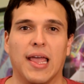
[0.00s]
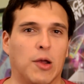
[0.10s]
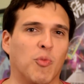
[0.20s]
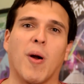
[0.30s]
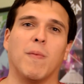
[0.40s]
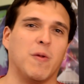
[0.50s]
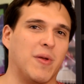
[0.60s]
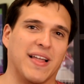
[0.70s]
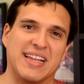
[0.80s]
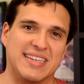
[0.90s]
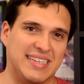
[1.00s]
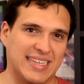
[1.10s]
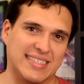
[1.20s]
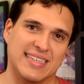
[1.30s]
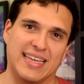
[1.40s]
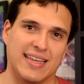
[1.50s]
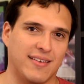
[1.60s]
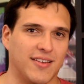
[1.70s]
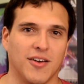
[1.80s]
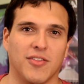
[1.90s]
It would probably be like Disney,
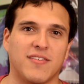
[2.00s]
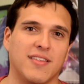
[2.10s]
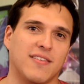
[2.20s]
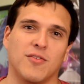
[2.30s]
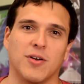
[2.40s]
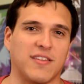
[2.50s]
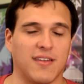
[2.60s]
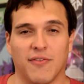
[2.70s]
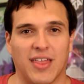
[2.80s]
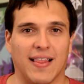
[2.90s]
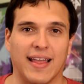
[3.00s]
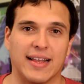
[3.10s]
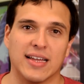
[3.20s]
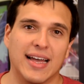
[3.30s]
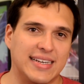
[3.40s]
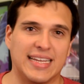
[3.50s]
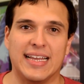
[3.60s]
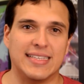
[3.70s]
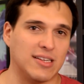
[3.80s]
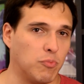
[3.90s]
this sort of stuff that like
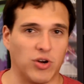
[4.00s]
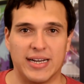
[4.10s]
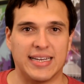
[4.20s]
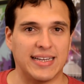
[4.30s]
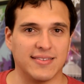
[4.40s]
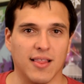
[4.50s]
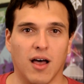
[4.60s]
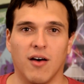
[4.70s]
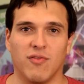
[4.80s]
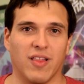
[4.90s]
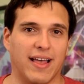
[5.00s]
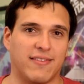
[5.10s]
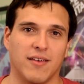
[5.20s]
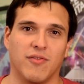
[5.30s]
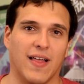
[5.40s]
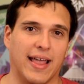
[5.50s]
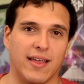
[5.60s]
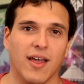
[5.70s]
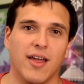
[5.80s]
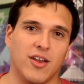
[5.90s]
teens and preteens love, less of
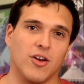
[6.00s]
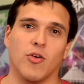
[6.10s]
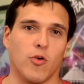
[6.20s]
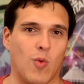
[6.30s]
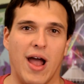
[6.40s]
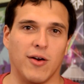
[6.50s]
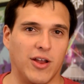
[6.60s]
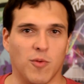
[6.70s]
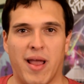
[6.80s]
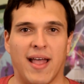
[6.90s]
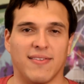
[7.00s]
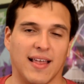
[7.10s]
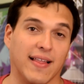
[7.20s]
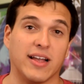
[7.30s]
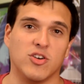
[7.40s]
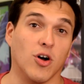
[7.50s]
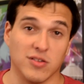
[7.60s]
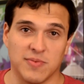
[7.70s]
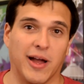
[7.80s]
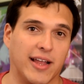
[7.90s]
like, the rowdier bands that like
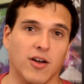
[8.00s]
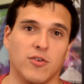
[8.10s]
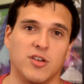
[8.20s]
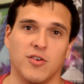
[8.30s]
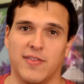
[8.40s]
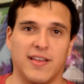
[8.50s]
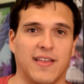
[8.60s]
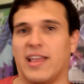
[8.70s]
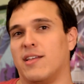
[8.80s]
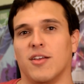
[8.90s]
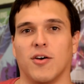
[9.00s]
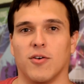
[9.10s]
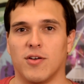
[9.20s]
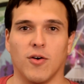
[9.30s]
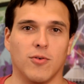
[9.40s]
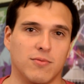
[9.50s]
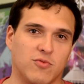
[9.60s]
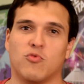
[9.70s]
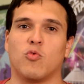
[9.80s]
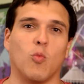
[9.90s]
adults might go to, and then they, go
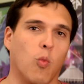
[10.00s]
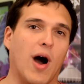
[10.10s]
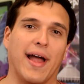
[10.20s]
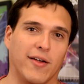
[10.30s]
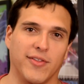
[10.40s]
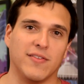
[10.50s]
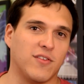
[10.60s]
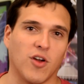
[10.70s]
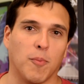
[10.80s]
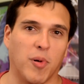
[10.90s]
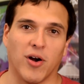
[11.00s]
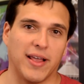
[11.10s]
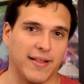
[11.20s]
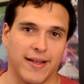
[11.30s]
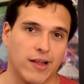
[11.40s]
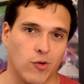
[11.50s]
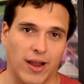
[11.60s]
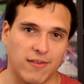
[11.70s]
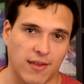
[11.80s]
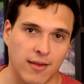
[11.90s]
wild and start partying like
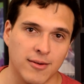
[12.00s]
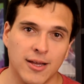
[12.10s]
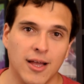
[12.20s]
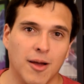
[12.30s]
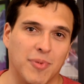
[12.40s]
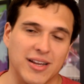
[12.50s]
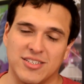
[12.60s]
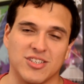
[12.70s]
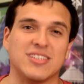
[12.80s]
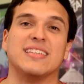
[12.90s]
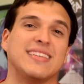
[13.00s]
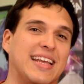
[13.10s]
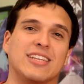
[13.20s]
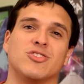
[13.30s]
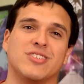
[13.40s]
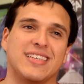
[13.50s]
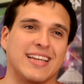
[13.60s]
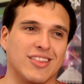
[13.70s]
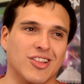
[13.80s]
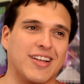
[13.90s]
crazy. But it's an
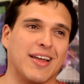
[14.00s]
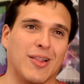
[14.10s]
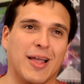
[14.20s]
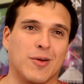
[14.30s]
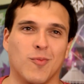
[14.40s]
interesting look at like